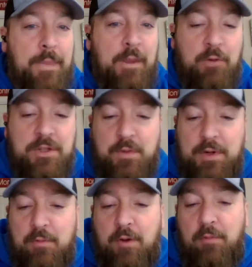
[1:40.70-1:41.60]

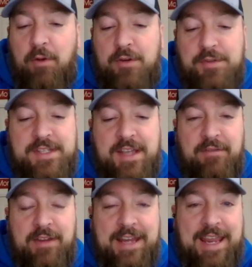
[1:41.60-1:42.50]

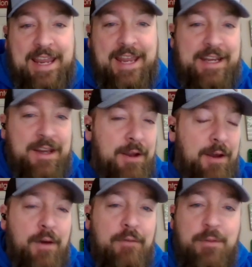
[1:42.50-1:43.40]
121-107, and
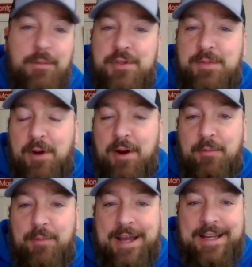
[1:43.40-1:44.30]
for the most
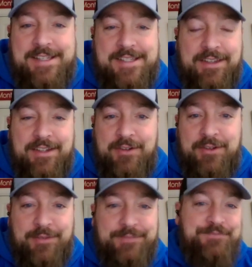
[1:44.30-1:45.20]
part, minus a
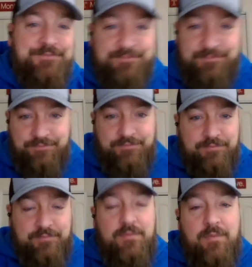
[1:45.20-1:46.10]
little
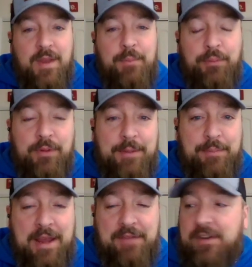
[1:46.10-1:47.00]
blip
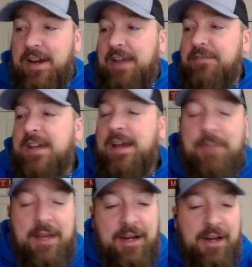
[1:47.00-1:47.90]
after halftime
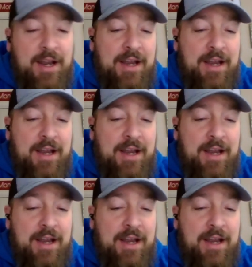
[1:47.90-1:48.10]
there.